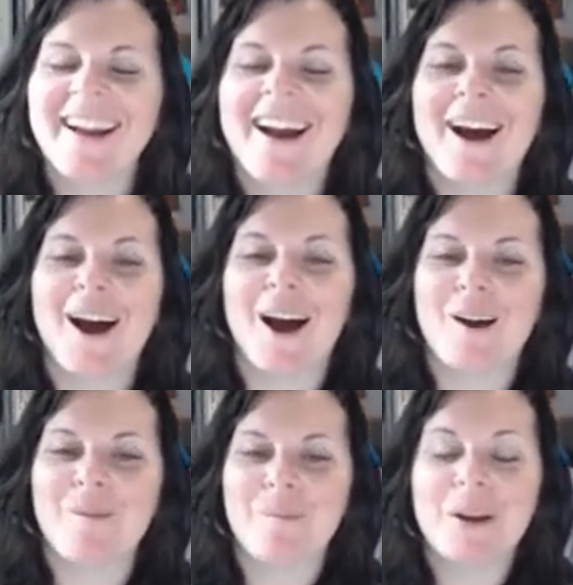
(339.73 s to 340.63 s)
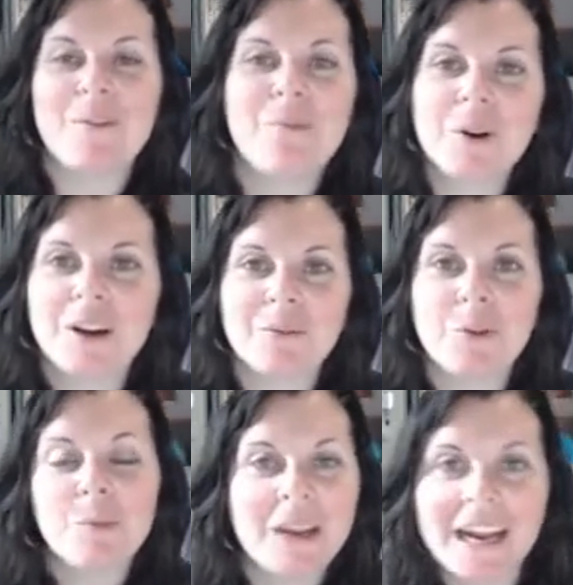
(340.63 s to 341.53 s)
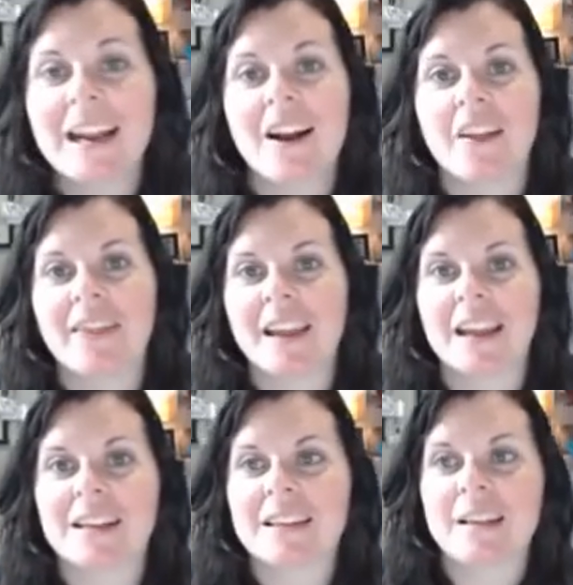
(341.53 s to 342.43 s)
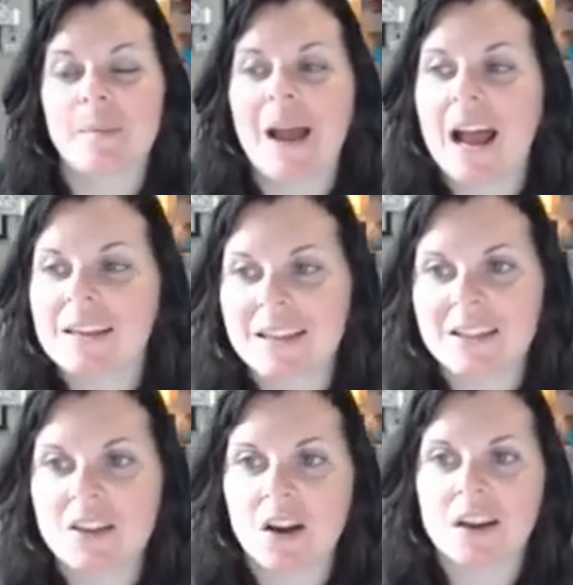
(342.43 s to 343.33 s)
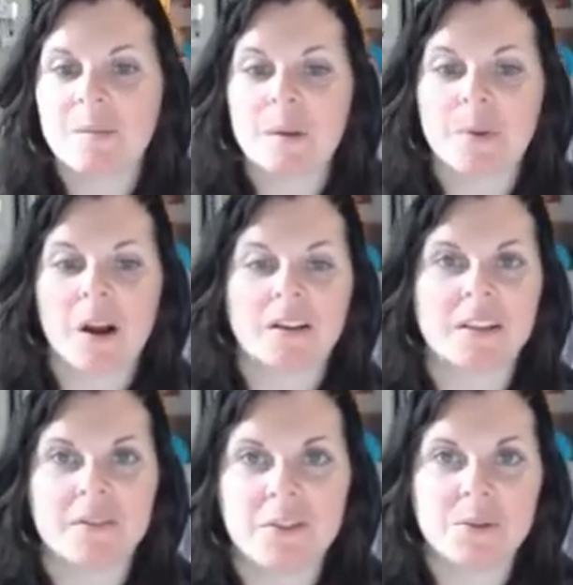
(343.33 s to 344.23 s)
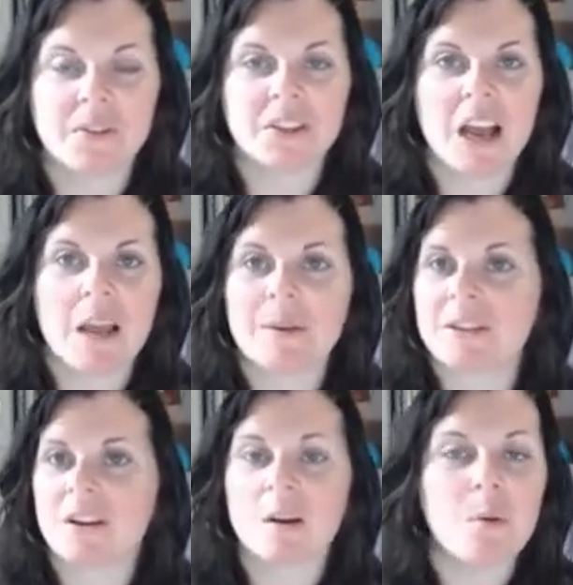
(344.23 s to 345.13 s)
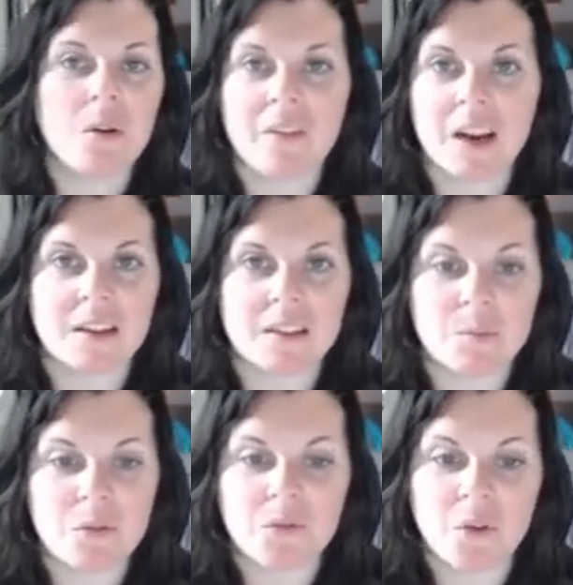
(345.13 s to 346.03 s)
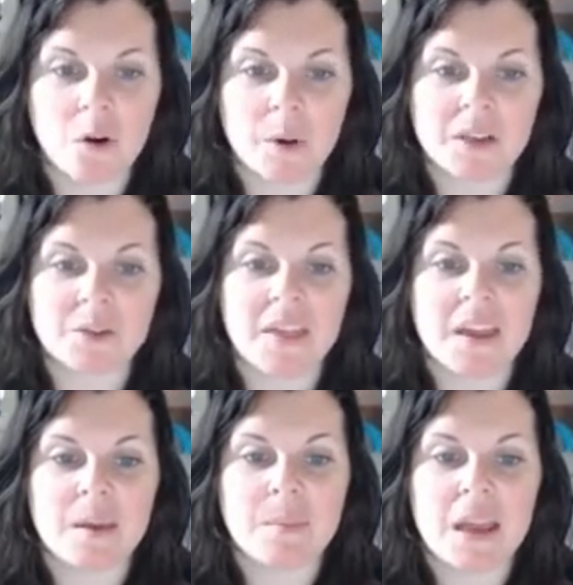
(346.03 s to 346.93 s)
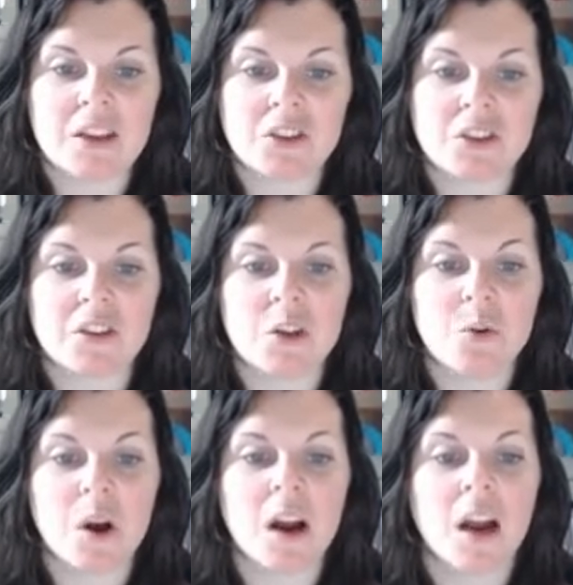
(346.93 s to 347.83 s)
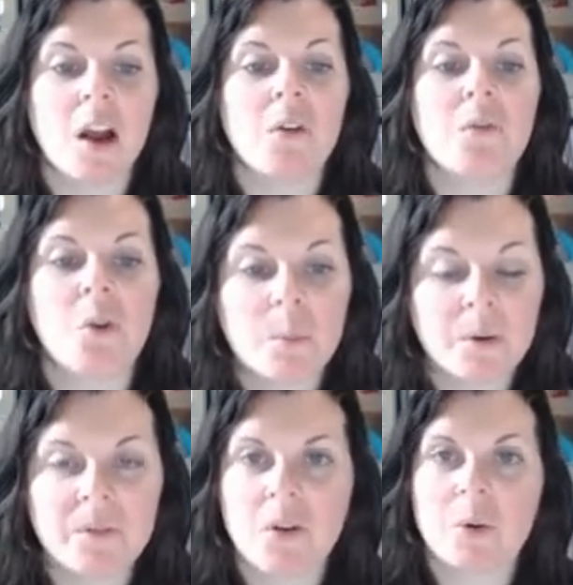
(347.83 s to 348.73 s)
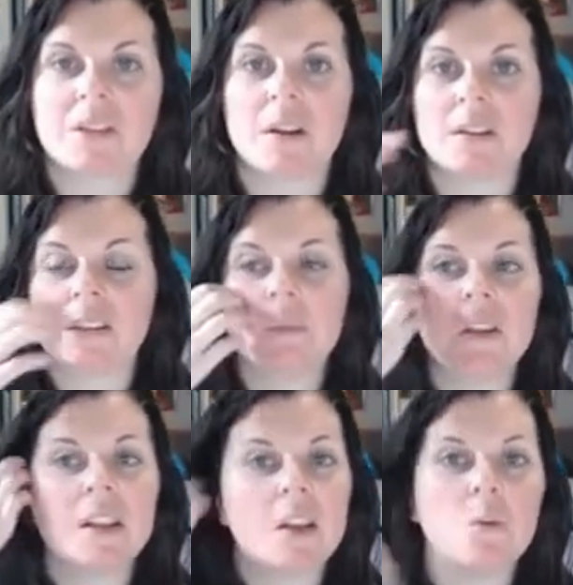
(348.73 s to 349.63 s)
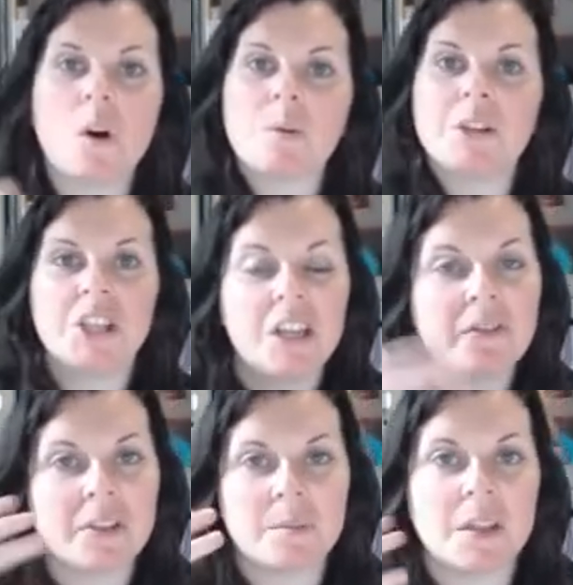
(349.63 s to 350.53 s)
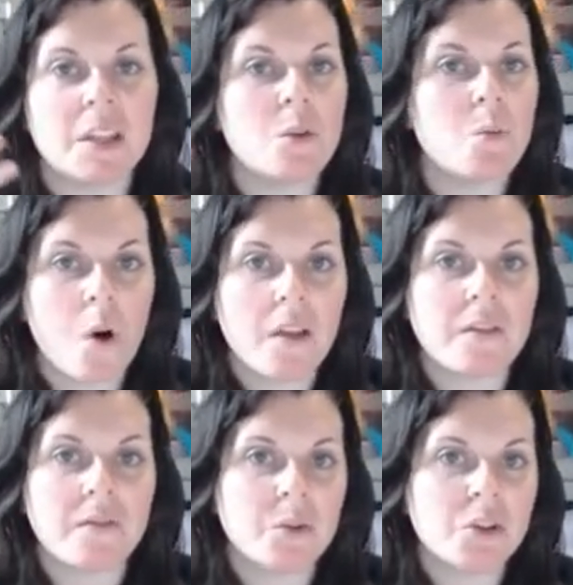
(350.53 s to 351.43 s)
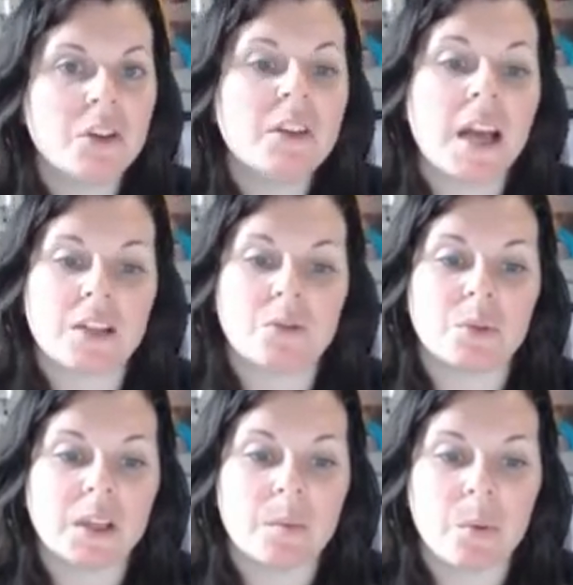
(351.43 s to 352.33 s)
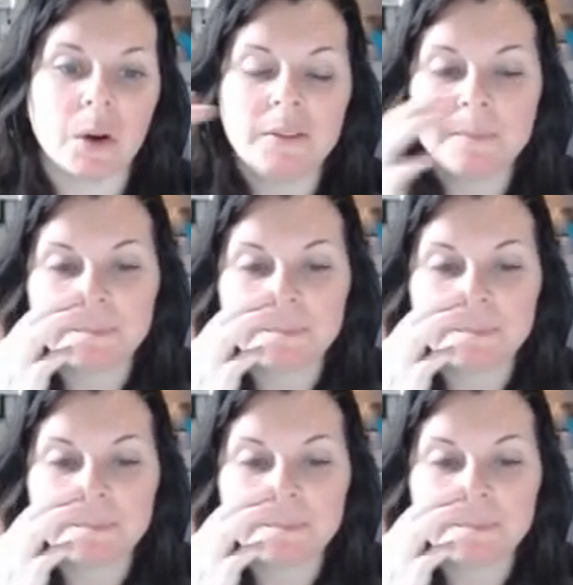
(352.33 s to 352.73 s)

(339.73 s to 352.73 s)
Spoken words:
But if we're ruminating on things in the past, that's not going to be a productive use of our time. It's not going to motivate us to move forward. So I think making sure that you are forward focused on something that you want to achieve or something that you want in the future, that's really important.